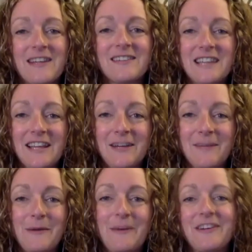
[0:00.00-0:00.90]
is telling
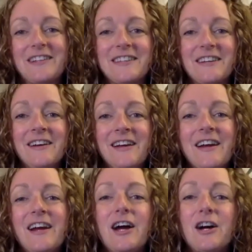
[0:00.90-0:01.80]
me, whether it's a
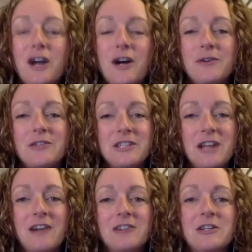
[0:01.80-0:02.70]
coach, a
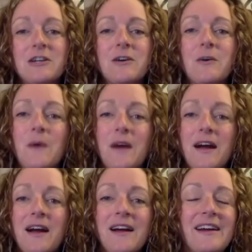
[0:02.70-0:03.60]
doctor,
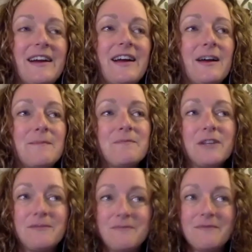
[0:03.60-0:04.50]
or
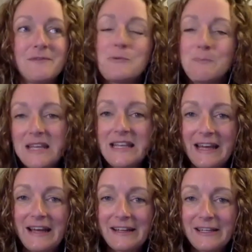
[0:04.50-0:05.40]
the
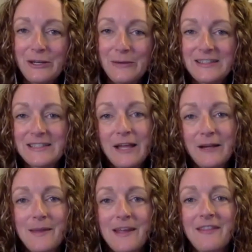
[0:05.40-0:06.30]
media, is telling
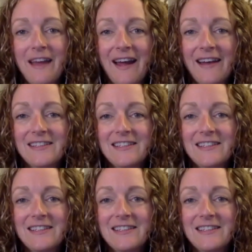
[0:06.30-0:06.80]
me that